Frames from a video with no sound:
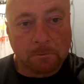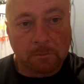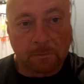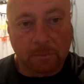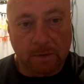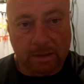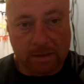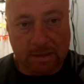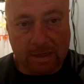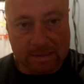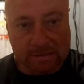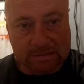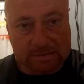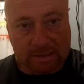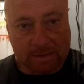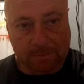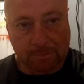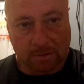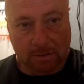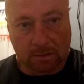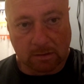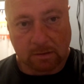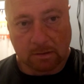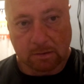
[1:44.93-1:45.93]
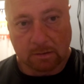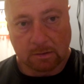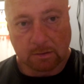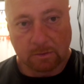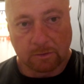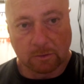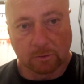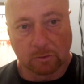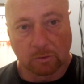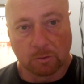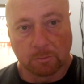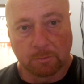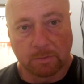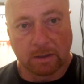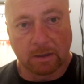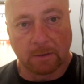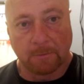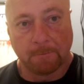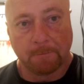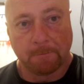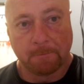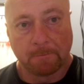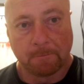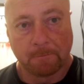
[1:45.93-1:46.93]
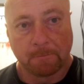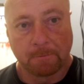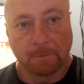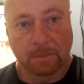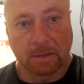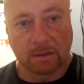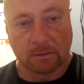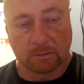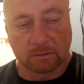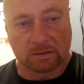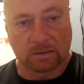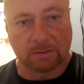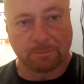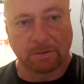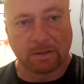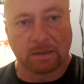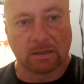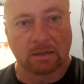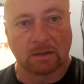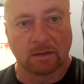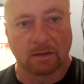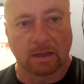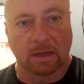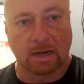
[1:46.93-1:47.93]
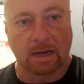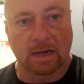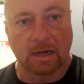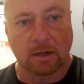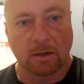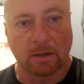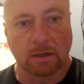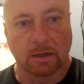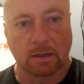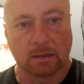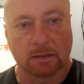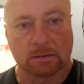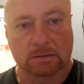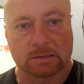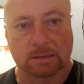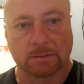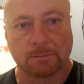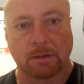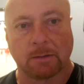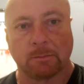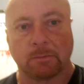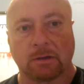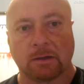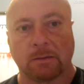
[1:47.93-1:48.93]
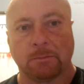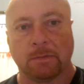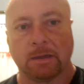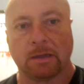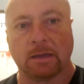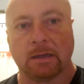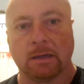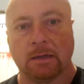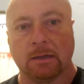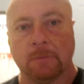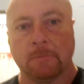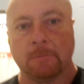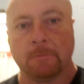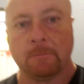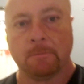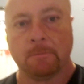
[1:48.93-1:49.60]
Then they're a little bit, depending on the area, some of them can be